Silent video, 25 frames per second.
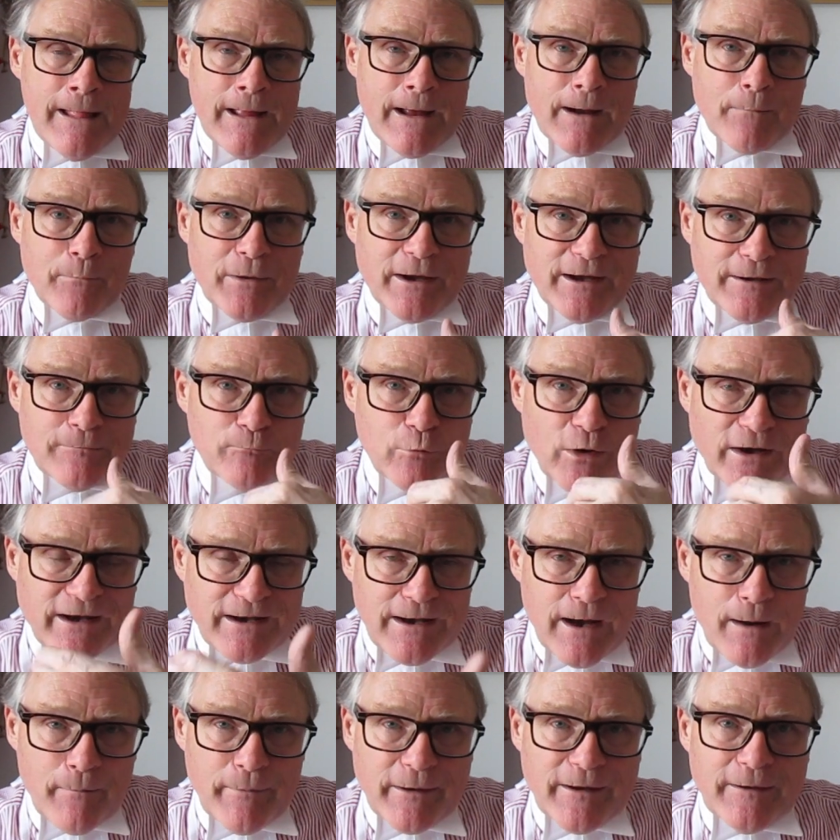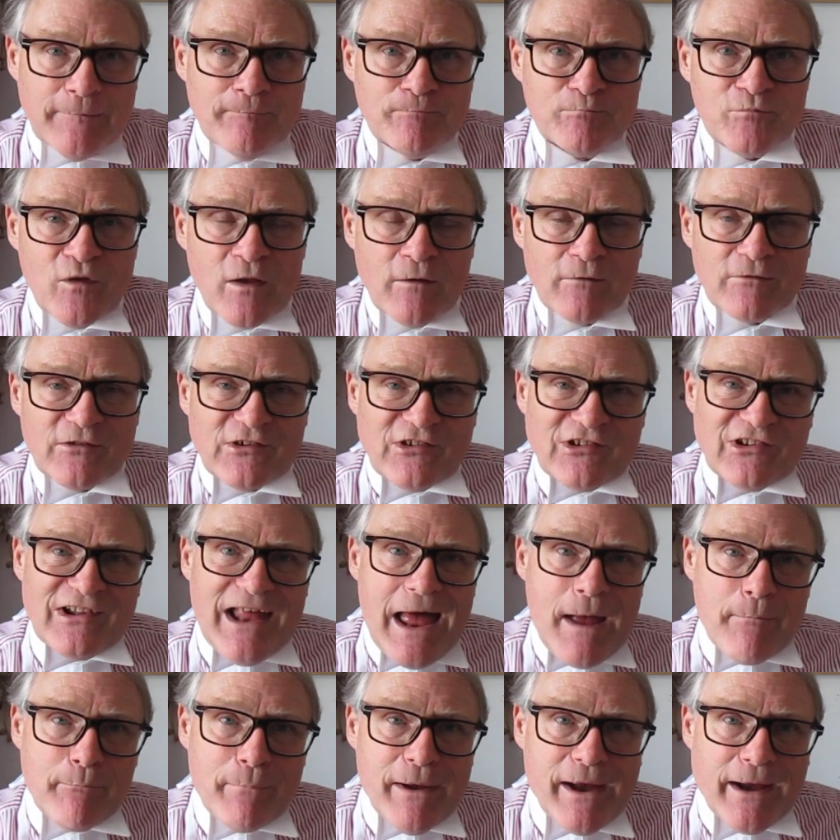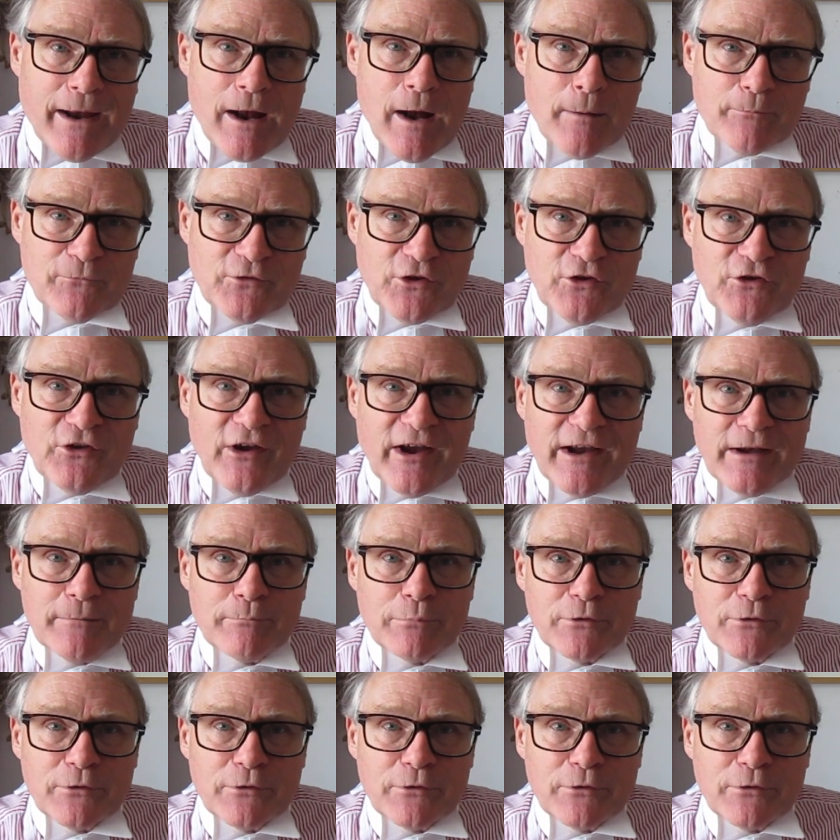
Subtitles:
And we're coming slap bang up to date,